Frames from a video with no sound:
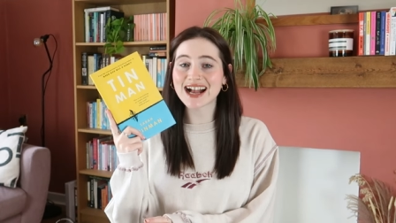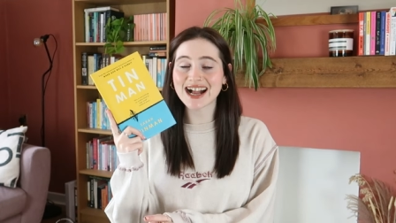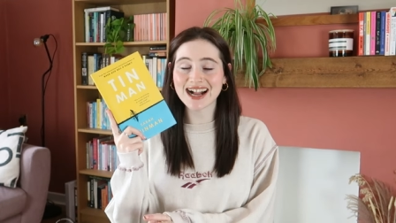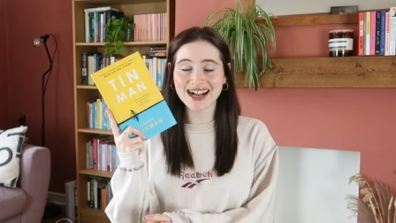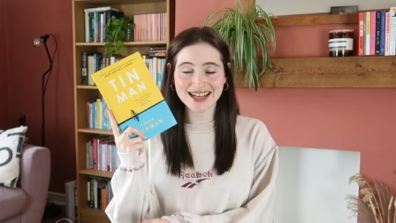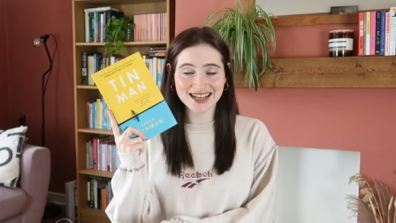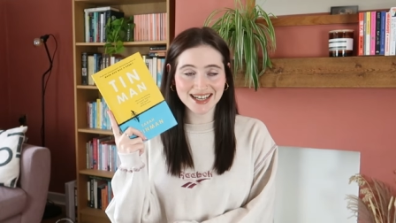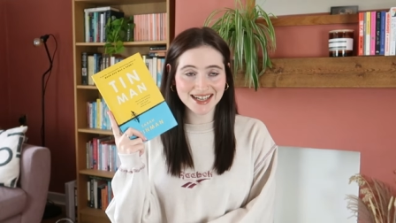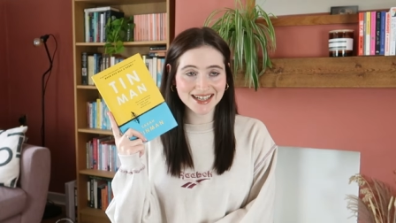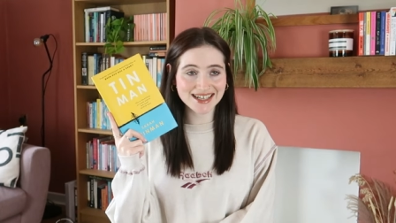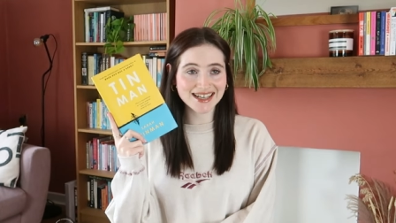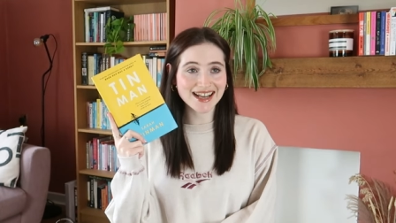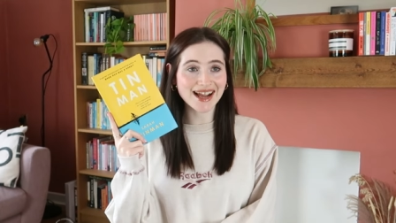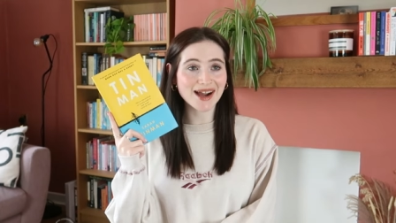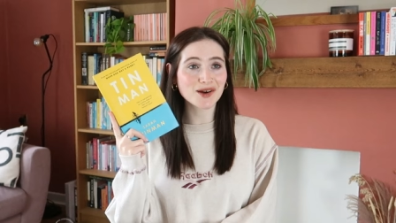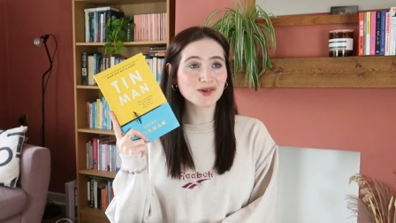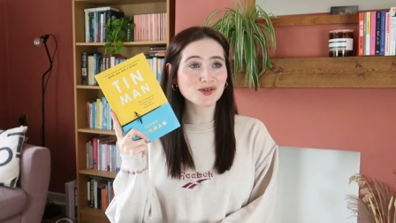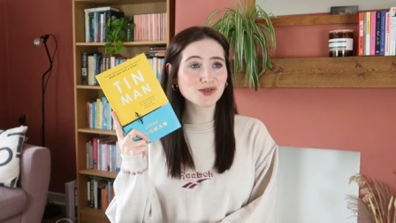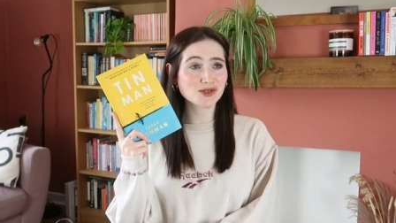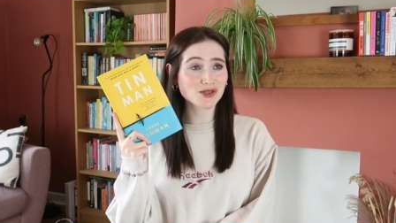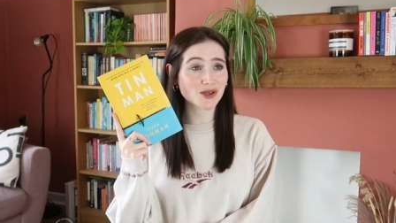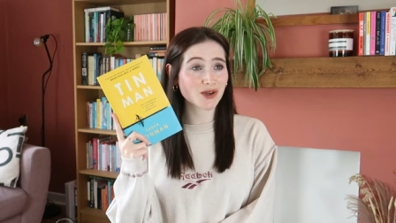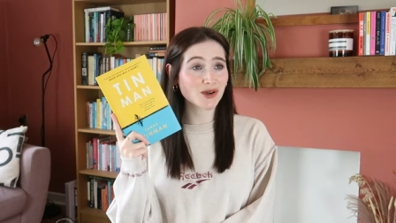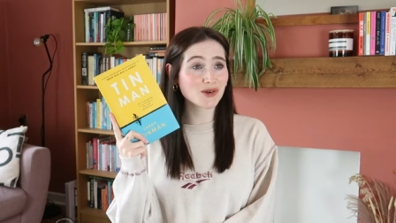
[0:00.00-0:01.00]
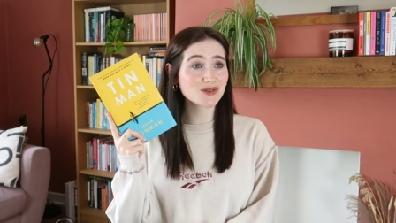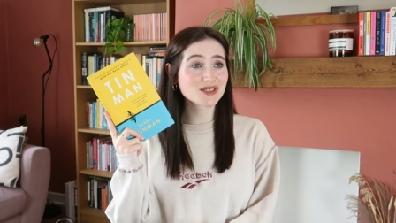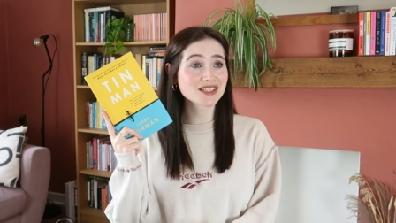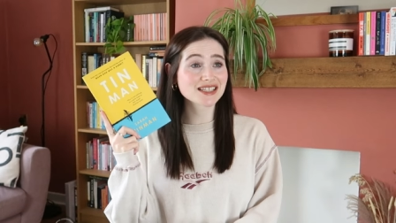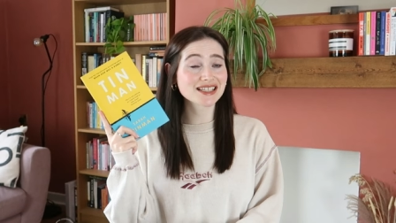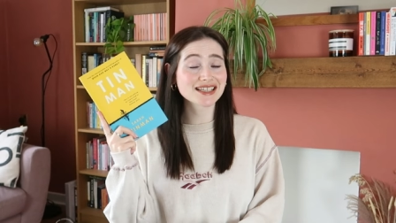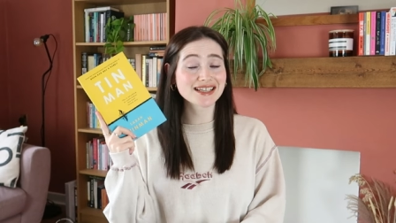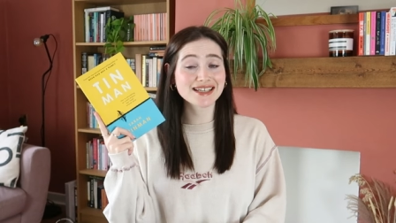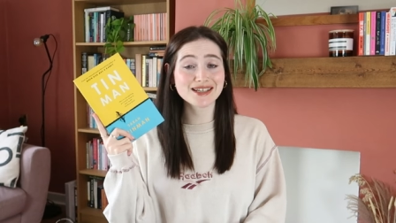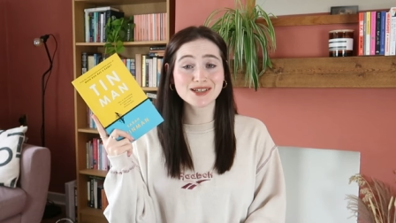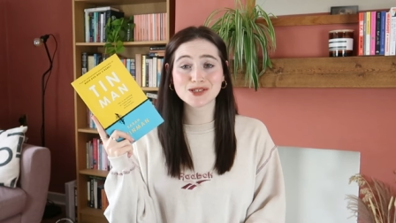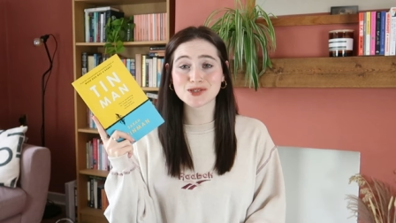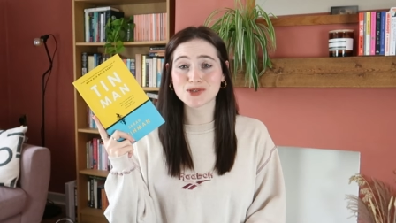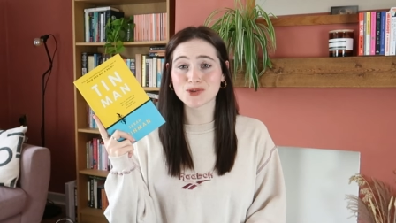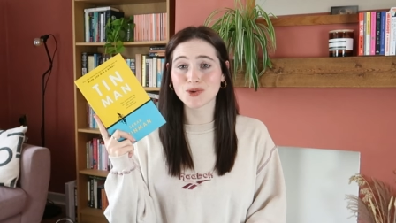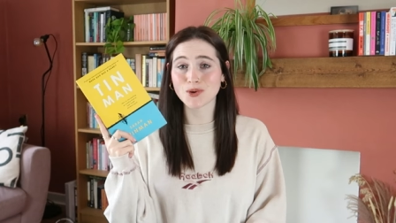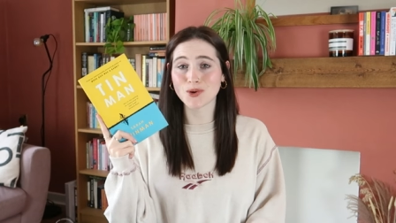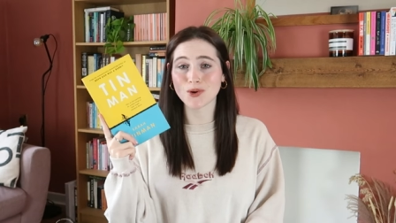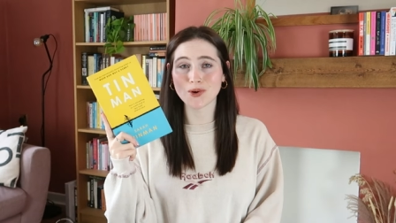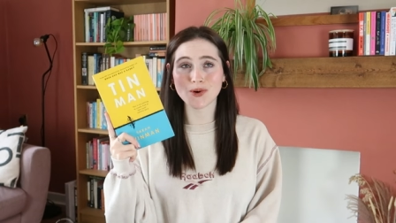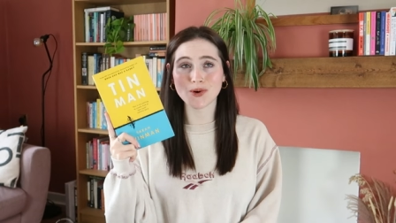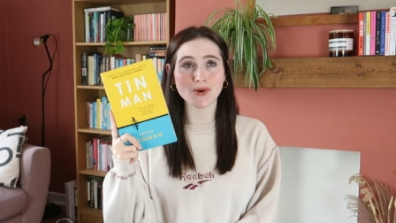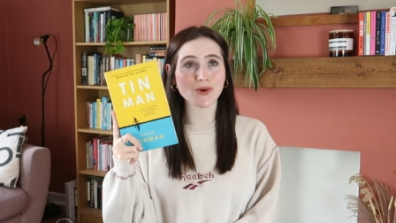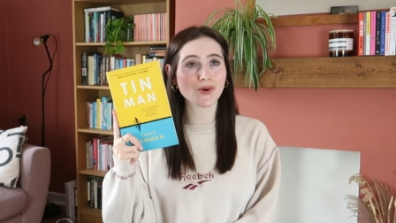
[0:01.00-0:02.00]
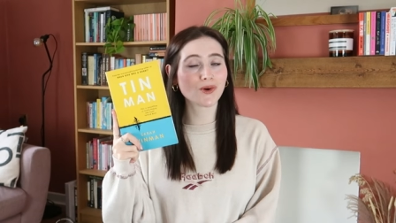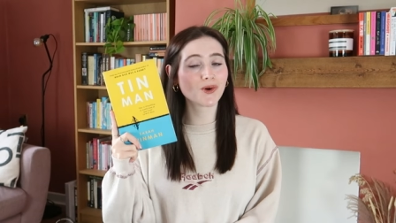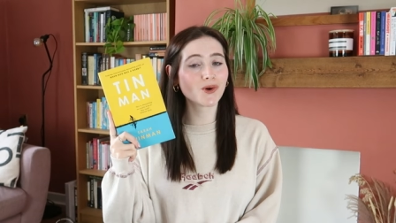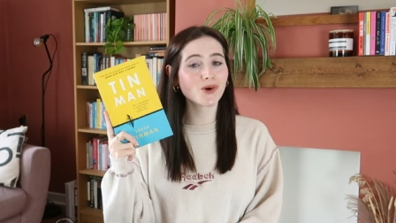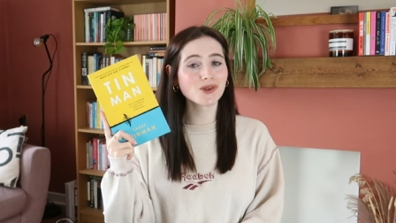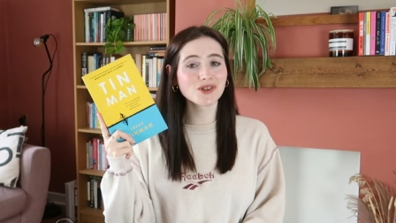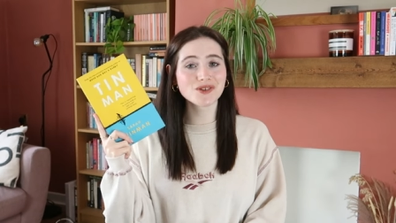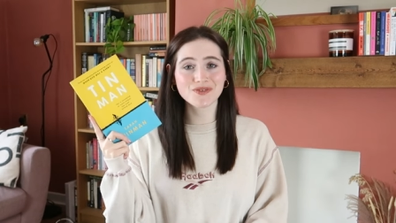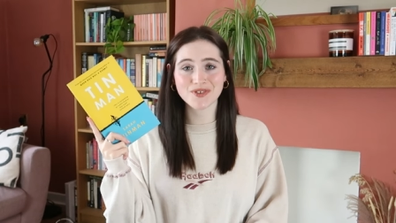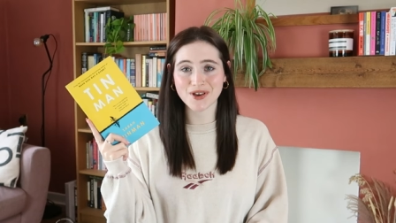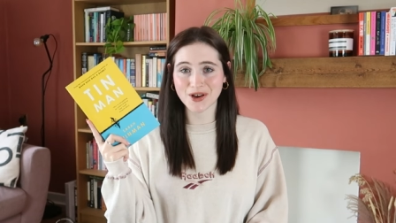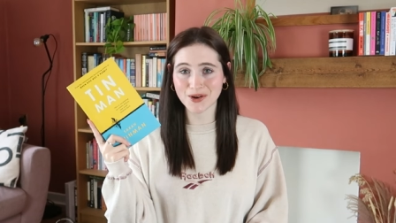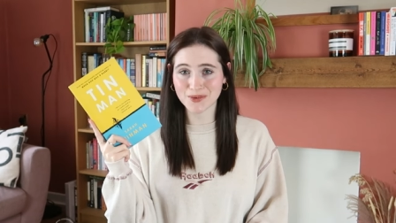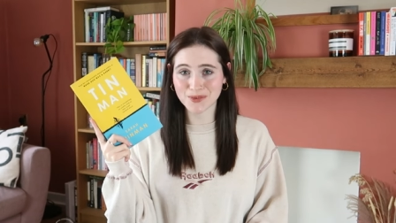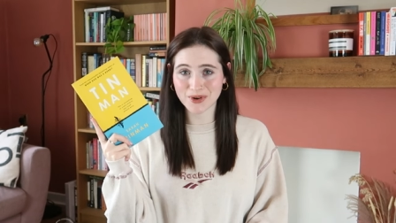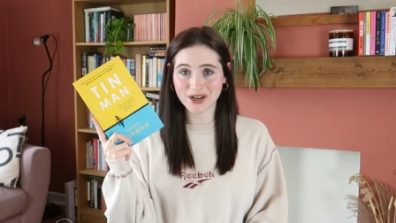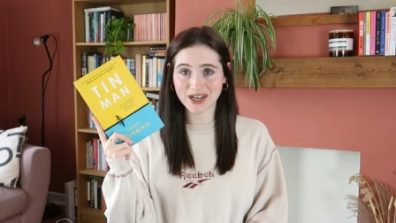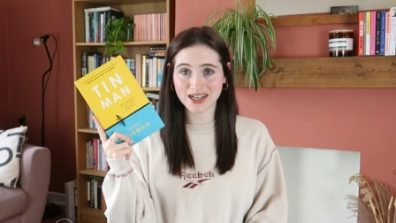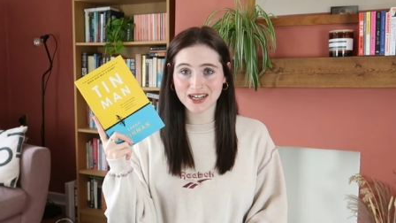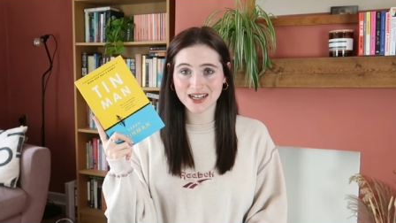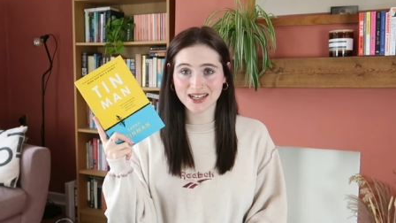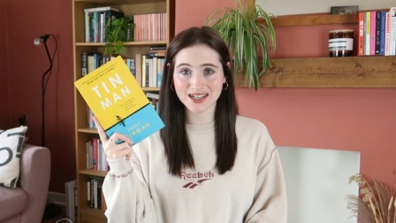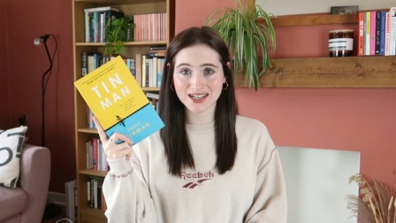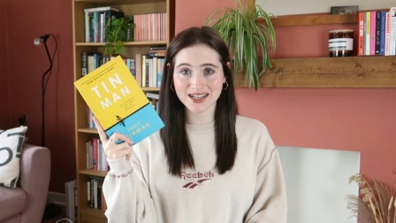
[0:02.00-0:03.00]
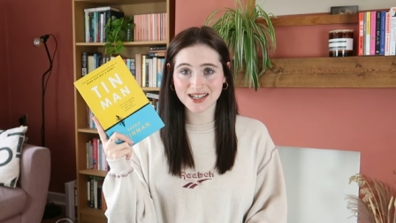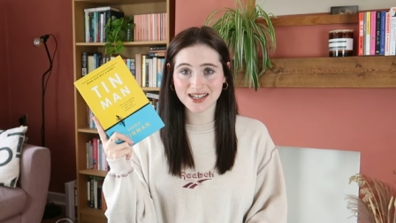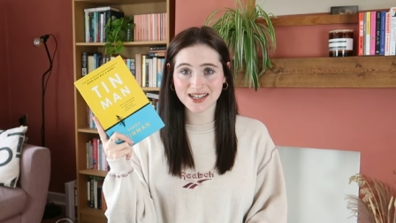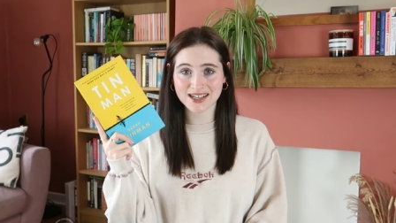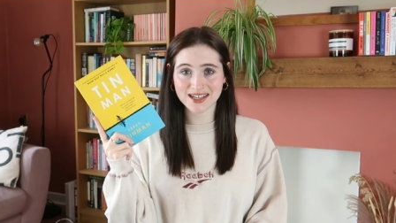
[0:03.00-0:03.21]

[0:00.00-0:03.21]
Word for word: and I now totally adore all of her work.